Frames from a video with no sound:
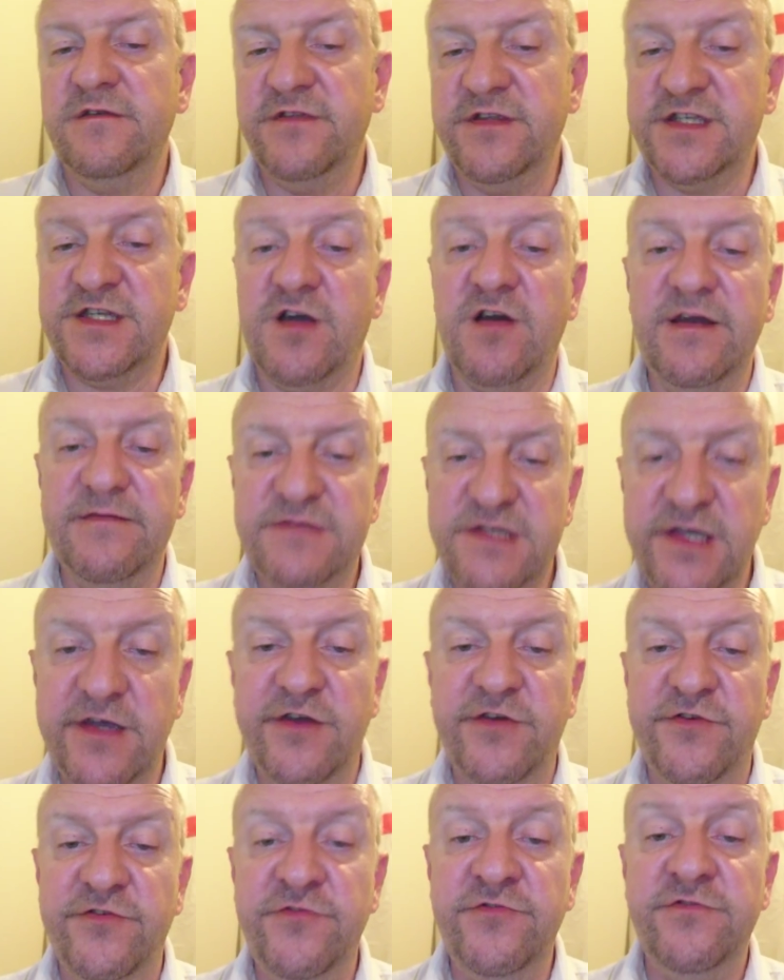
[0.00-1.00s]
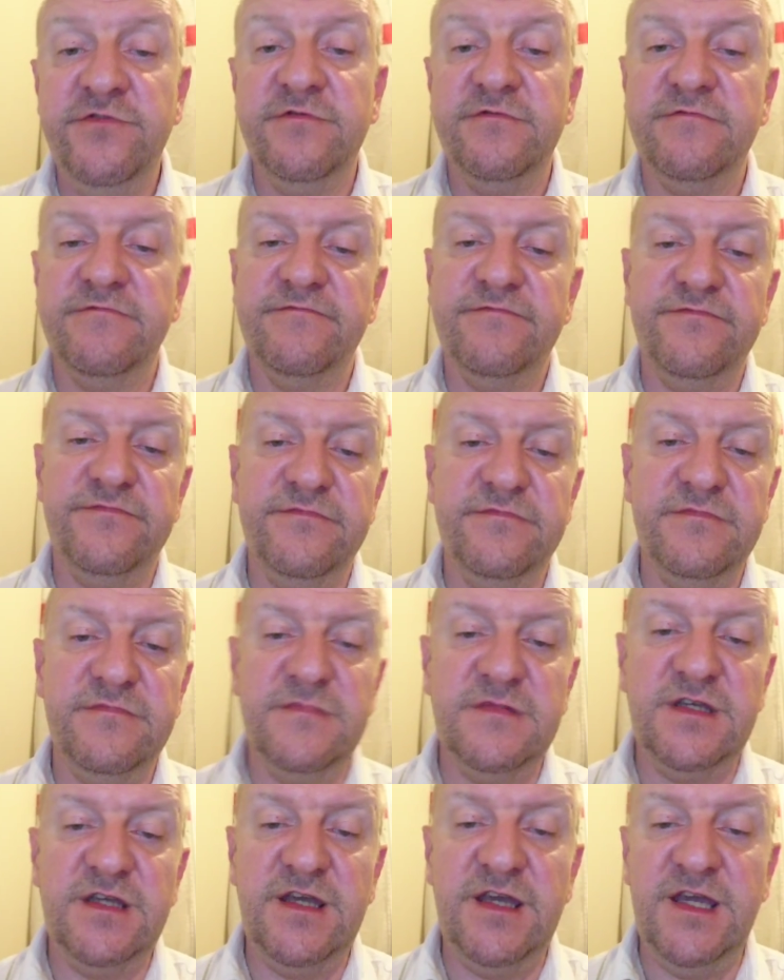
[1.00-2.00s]
The type 2
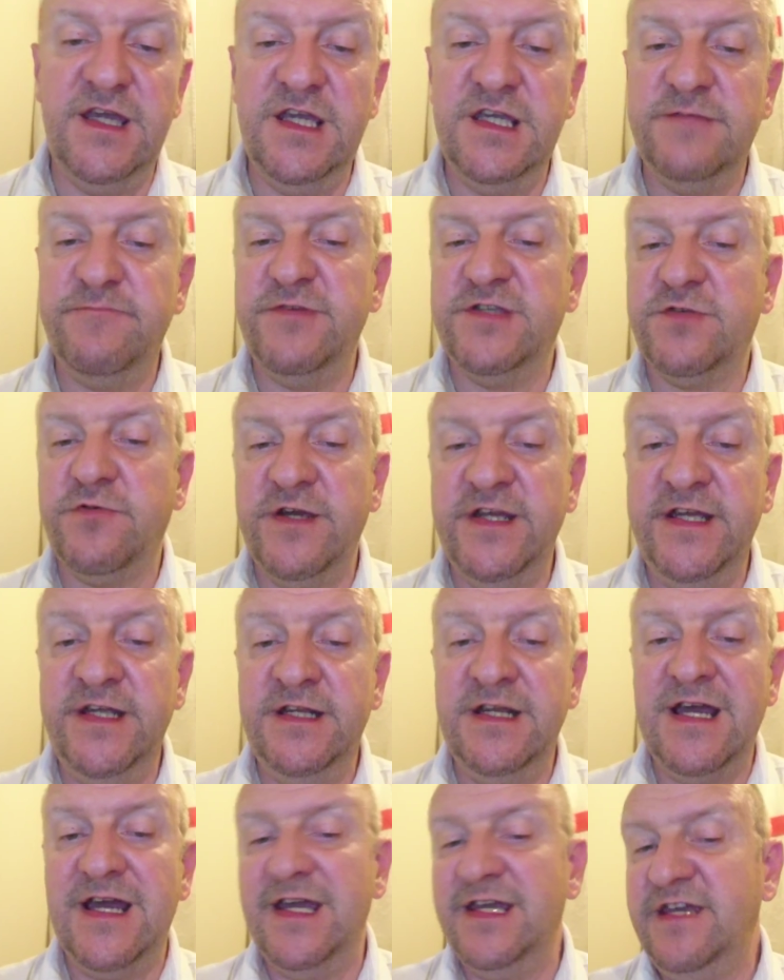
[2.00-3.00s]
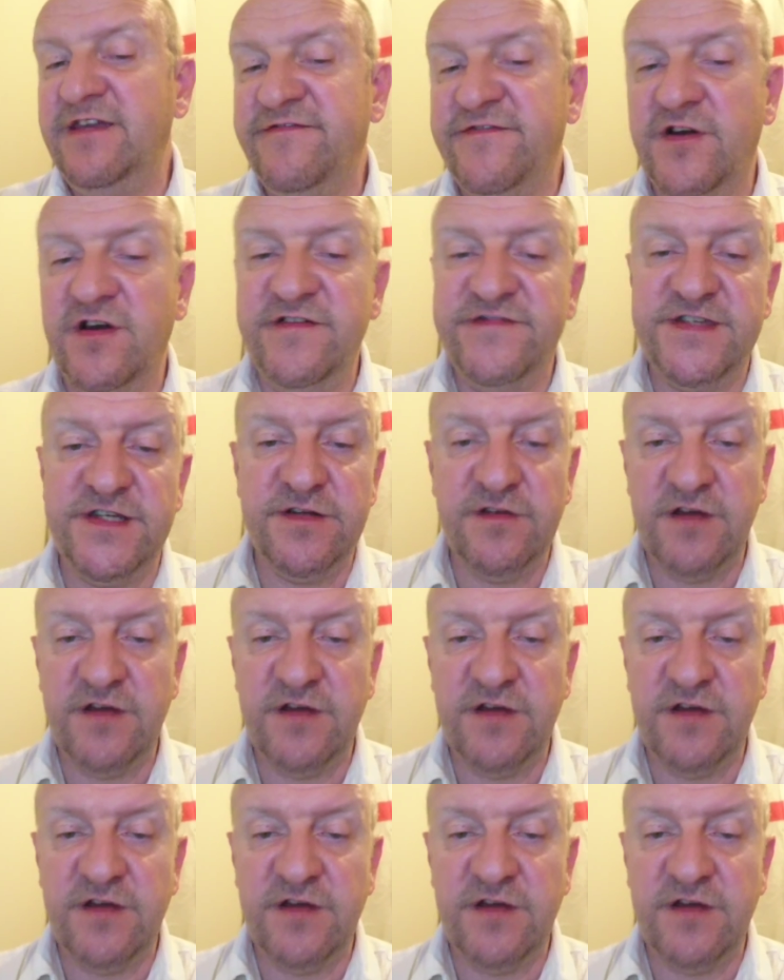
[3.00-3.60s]
is between 85 to